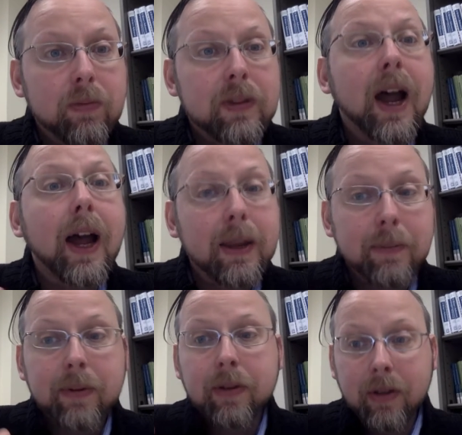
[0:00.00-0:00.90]

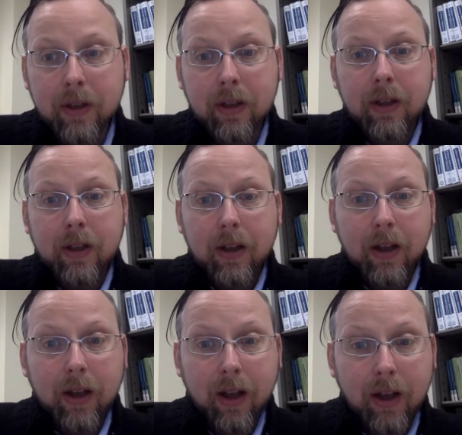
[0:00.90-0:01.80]
type
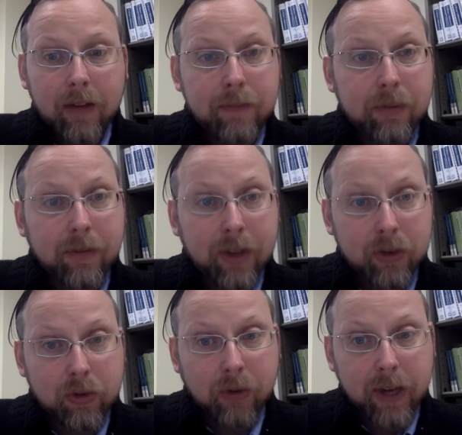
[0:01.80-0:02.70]
of
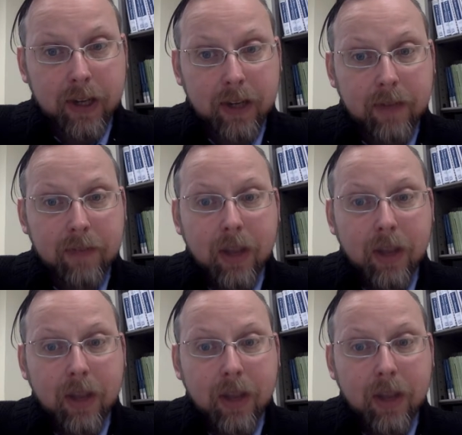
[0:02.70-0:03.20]
professional writing.